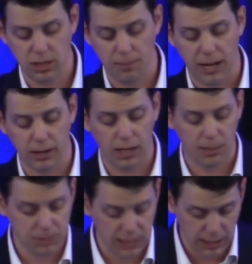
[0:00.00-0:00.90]
about
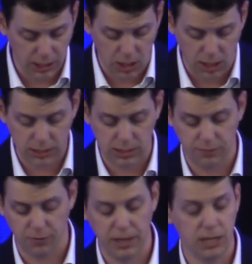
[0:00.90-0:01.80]
updating cost
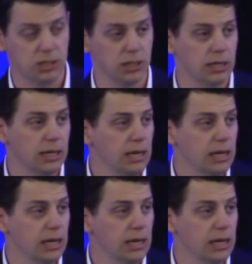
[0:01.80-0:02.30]
information.